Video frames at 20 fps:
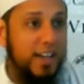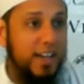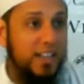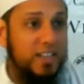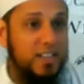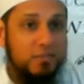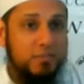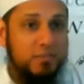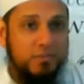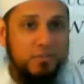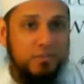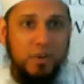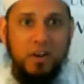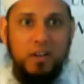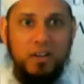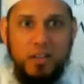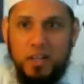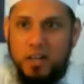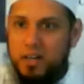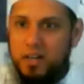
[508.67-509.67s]
ends up
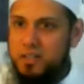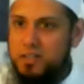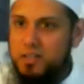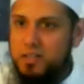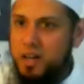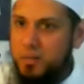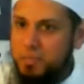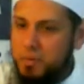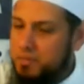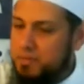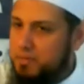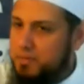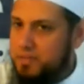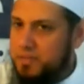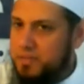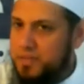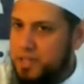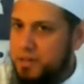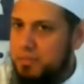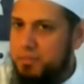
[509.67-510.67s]
falling on top of
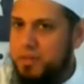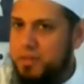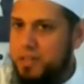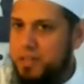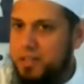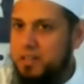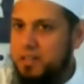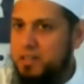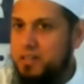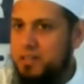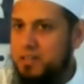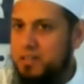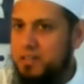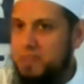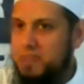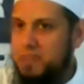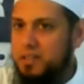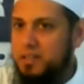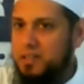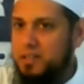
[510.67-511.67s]
something
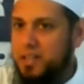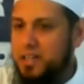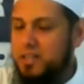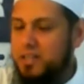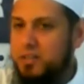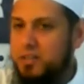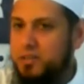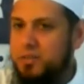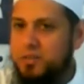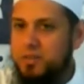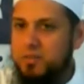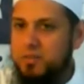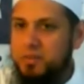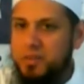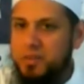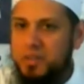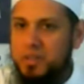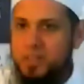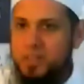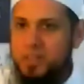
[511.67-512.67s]
that turns to
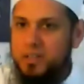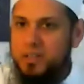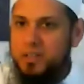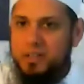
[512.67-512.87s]
be